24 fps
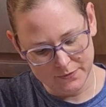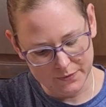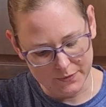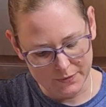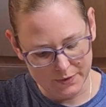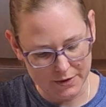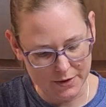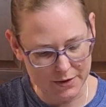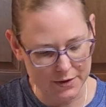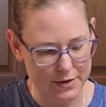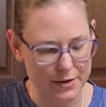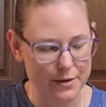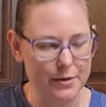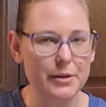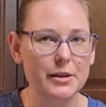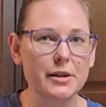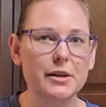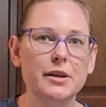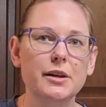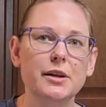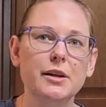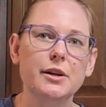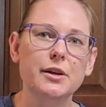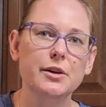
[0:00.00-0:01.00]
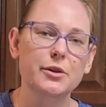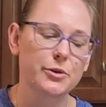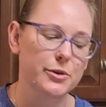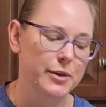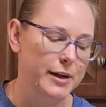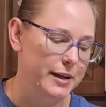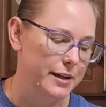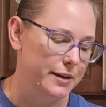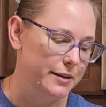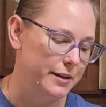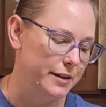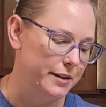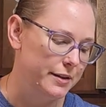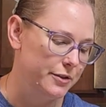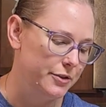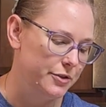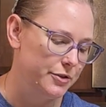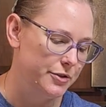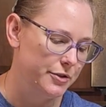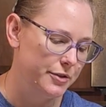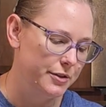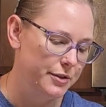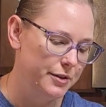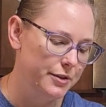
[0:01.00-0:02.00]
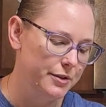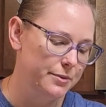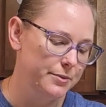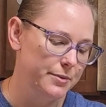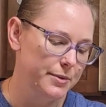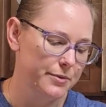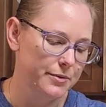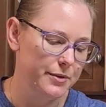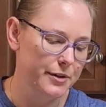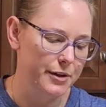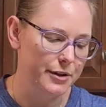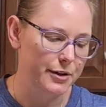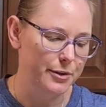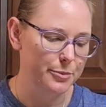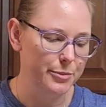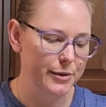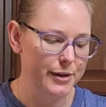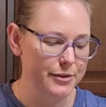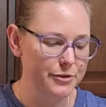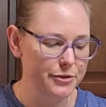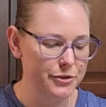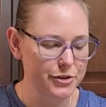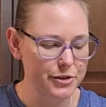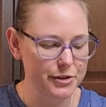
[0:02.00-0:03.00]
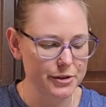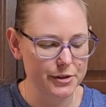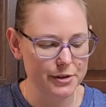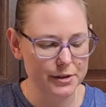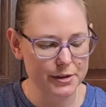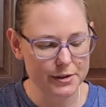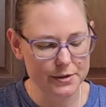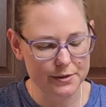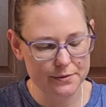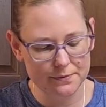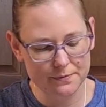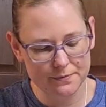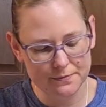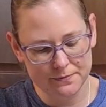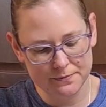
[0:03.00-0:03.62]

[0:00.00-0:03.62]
Okay. Granulated sugar. We've got our brown sugar.